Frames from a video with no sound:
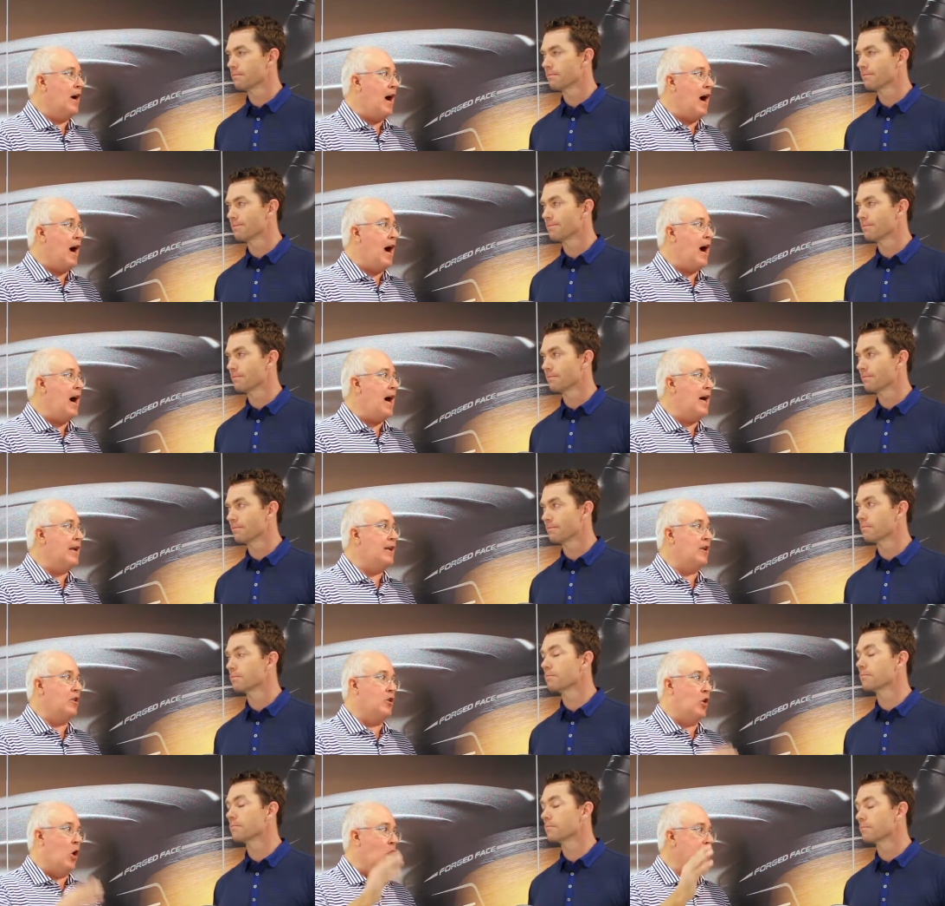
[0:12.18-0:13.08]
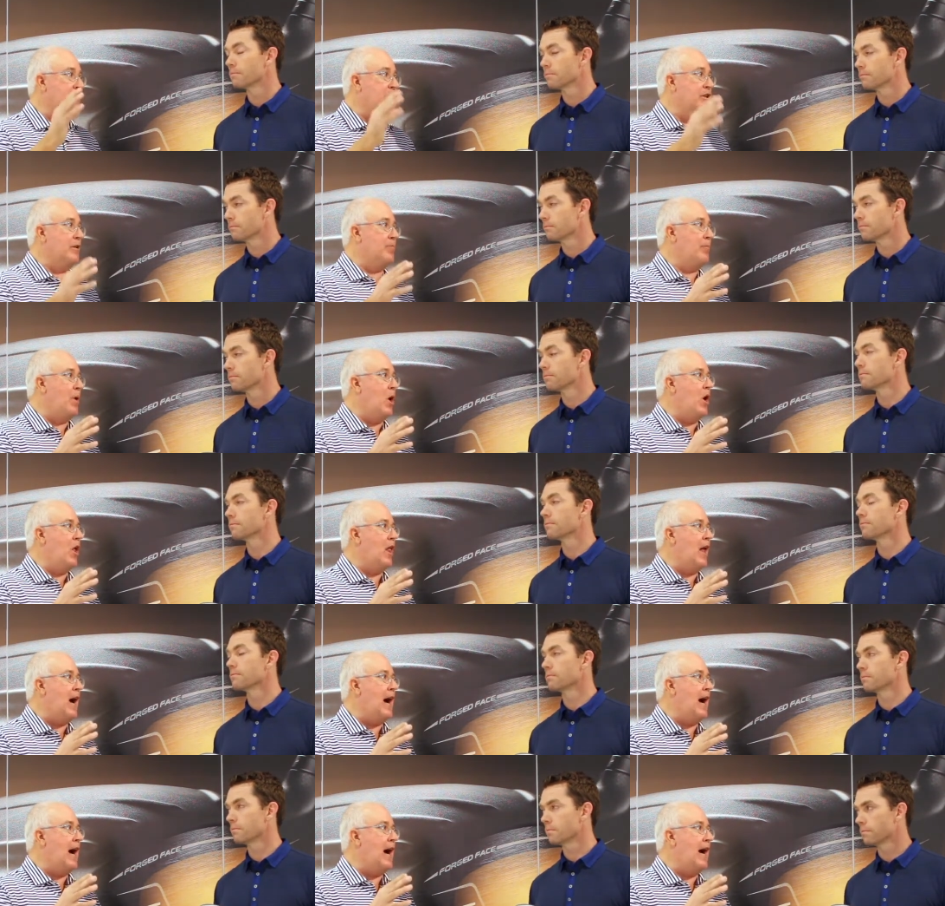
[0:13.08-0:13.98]
Speaker 1: hot, launching the ball
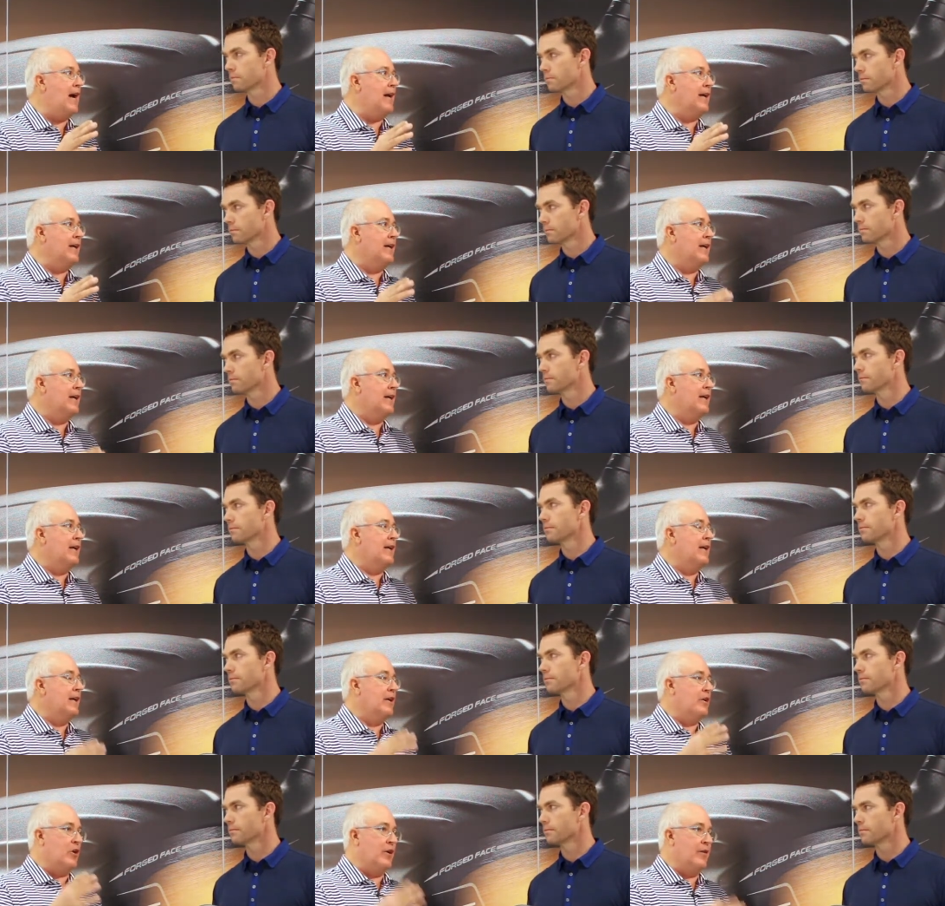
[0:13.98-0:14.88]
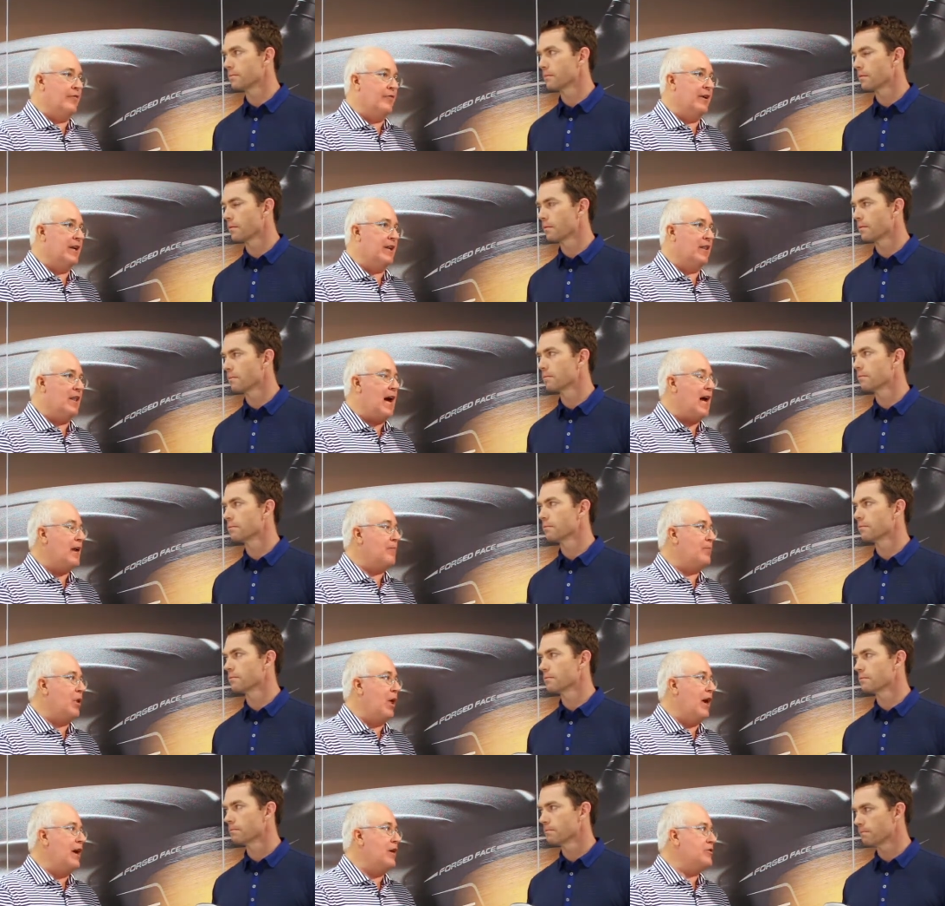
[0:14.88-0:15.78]
high, going to fit a lot
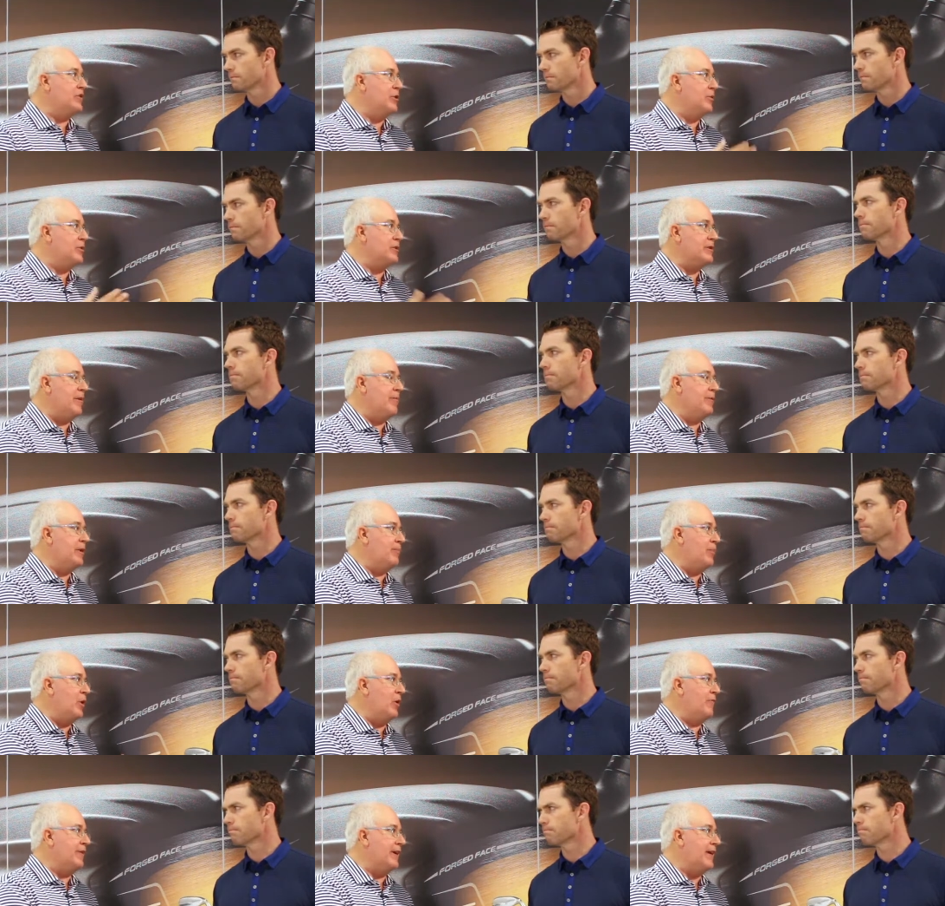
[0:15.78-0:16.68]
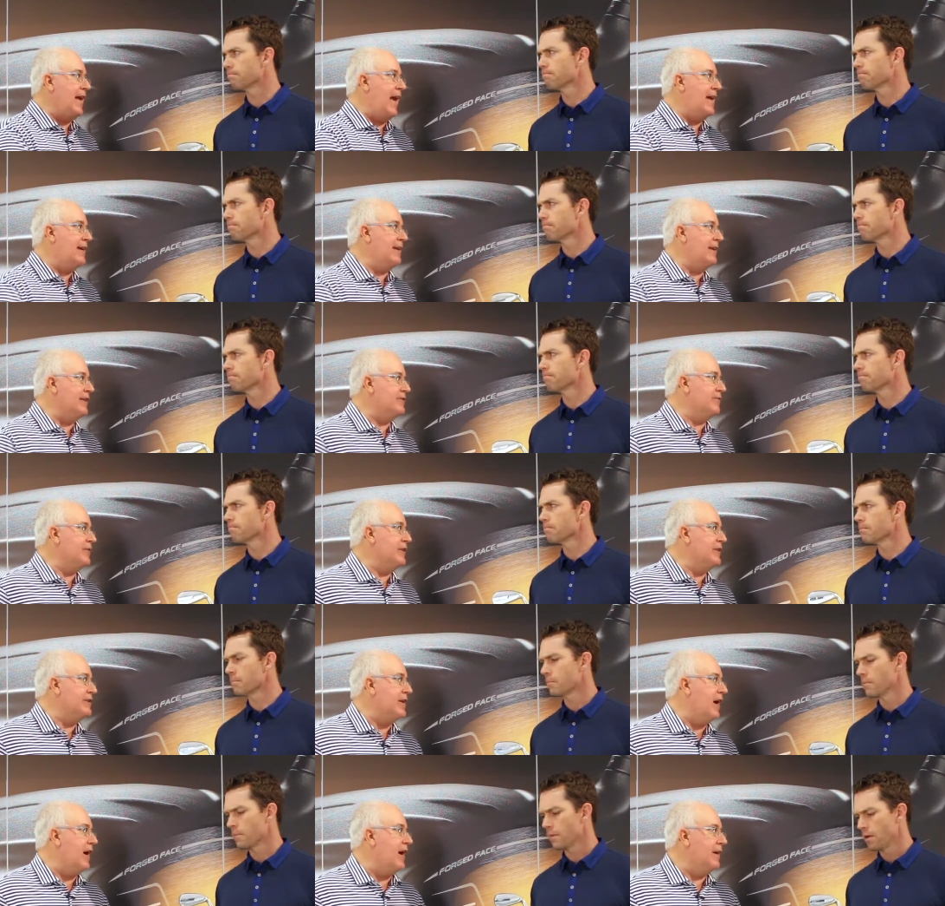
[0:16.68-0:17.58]
of players. Who are some of the perfect candidates for
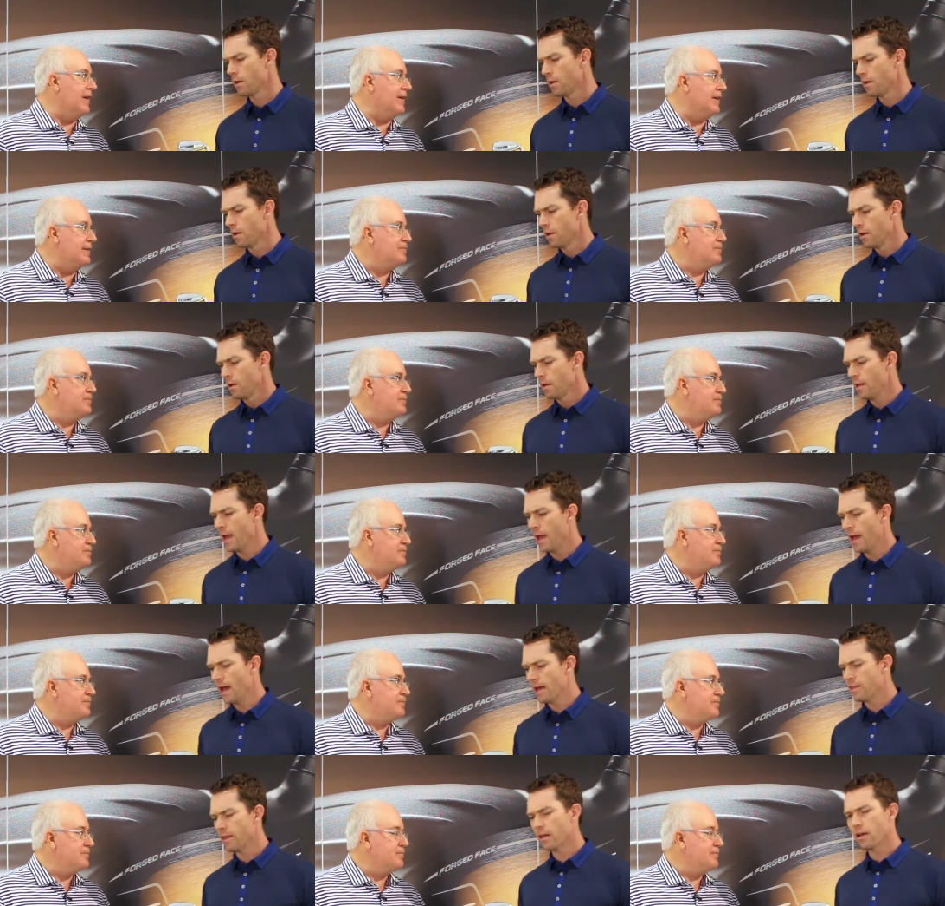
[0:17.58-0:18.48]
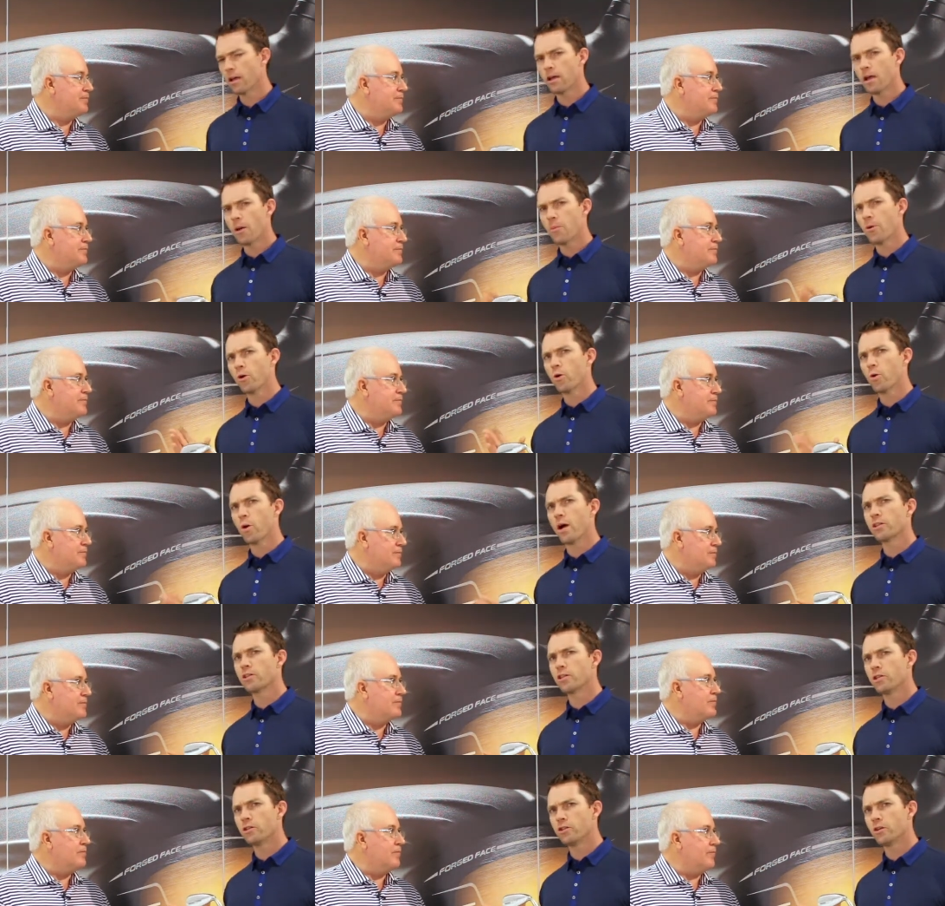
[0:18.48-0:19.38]
this iron?
Speaker 2: Yeah, I think a couple
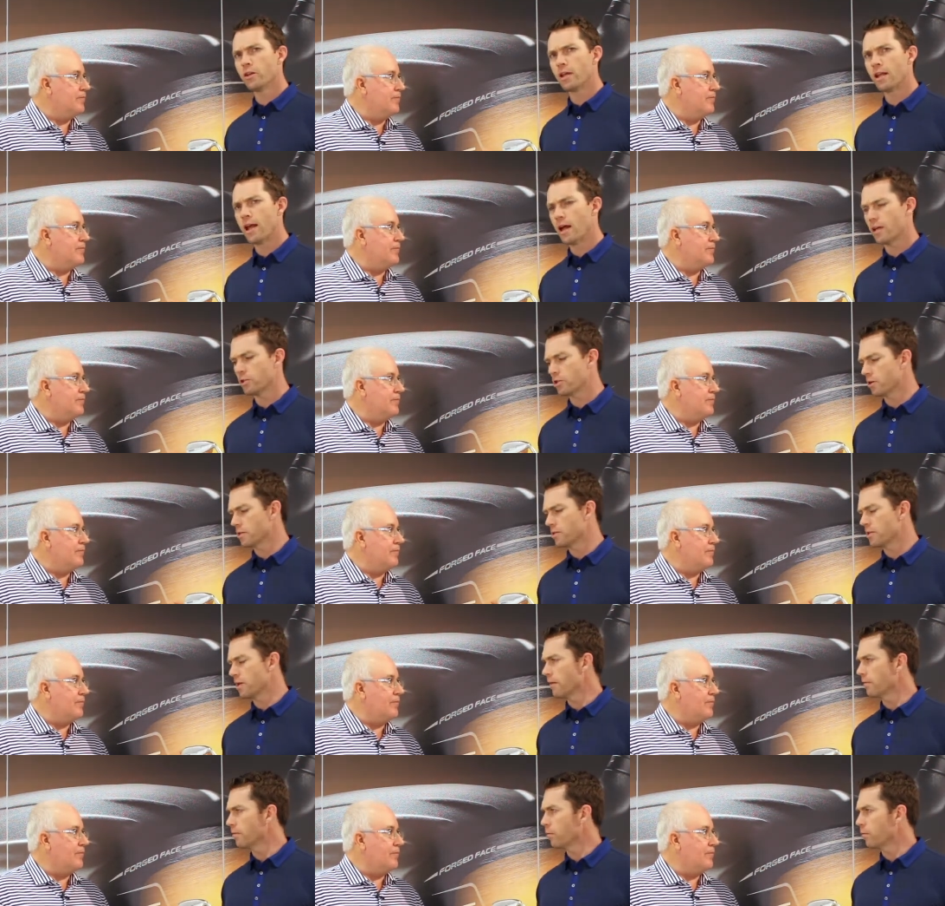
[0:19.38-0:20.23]
questions you can ask yourself.